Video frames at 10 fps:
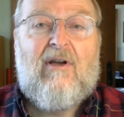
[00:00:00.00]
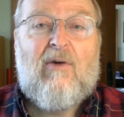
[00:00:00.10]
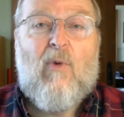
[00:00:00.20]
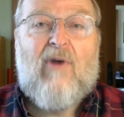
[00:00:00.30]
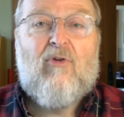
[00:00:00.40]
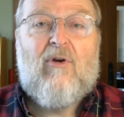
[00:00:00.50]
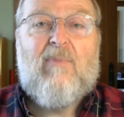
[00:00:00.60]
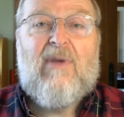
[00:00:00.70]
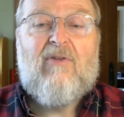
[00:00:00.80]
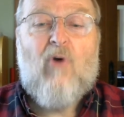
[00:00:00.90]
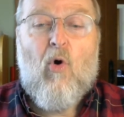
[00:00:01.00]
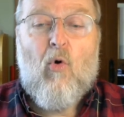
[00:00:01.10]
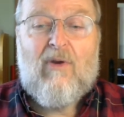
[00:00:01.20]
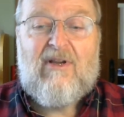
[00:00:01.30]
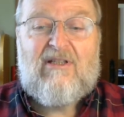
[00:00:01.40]
whether it be the
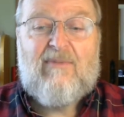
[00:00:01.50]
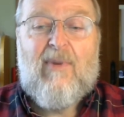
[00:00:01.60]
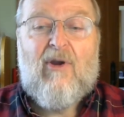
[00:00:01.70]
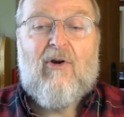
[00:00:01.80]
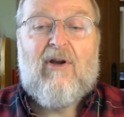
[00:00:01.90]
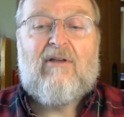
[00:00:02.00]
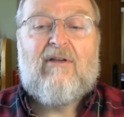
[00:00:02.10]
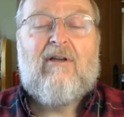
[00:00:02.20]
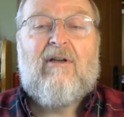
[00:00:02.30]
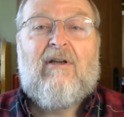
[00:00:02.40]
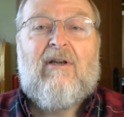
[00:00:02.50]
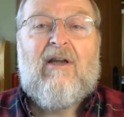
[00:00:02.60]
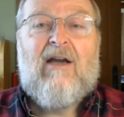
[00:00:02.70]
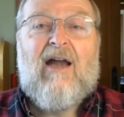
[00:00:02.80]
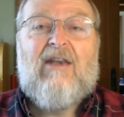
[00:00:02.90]
Holy Spirit
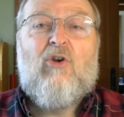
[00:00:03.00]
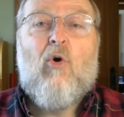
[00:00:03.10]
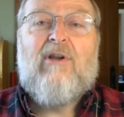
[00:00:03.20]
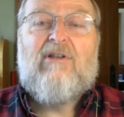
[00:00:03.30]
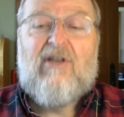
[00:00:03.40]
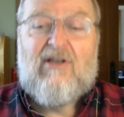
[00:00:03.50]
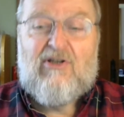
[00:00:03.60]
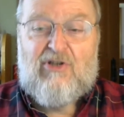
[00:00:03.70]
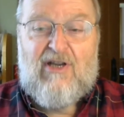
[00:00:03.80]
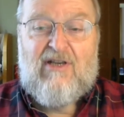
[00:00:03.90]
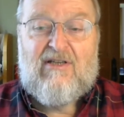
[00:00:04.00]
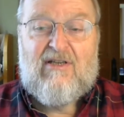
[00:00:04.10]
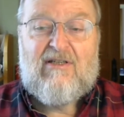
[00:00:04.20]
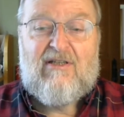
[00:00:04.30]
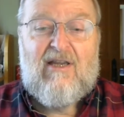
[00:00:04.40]
anointing
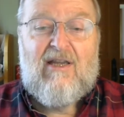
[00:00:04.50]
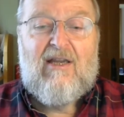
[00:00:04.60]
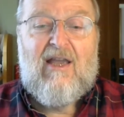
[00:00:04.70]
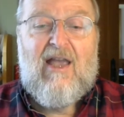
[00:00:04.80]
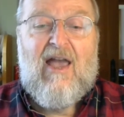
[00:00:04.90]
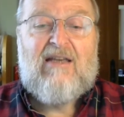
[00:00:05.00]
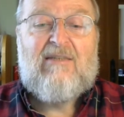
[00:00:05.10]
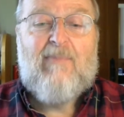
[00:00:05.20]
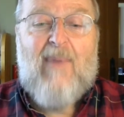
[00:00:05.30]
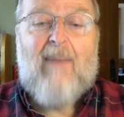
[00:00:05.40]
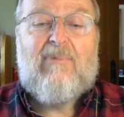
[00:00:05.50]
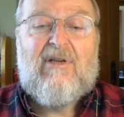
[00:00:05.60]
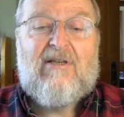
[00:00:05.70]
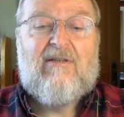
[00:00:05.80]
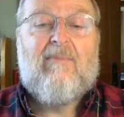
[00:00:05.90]
Jesus at his
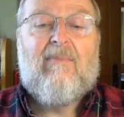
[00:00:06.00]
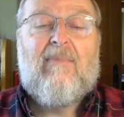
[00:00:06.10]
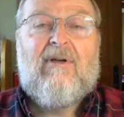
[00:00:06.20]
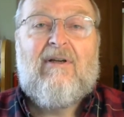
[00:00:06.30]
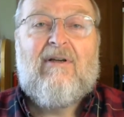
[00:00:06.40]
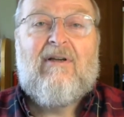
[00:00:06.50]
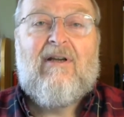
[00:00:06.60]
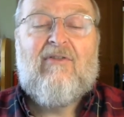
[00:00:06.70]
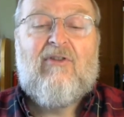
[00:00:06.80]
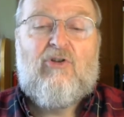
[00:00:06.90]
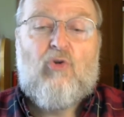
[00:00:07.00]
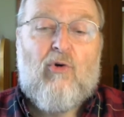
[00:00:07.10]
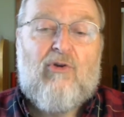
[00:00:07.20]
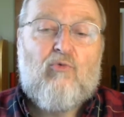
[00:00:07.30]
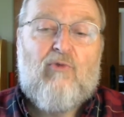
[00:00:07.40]
baptism in the
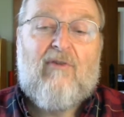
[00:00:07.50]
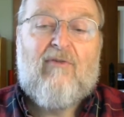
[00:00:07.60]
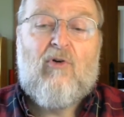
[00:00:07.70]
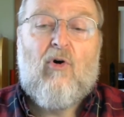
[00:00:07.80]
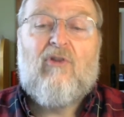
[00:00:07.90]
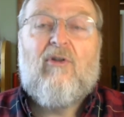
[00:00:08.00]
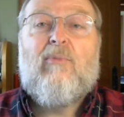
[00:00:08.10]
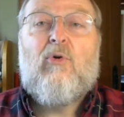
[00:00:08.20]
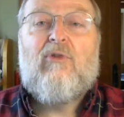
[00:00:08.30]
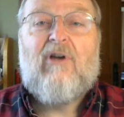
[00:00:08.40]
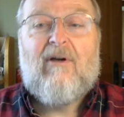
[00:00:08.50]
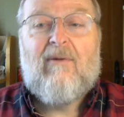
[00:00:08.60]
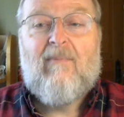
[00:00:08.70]
Jordan River, or the Buddha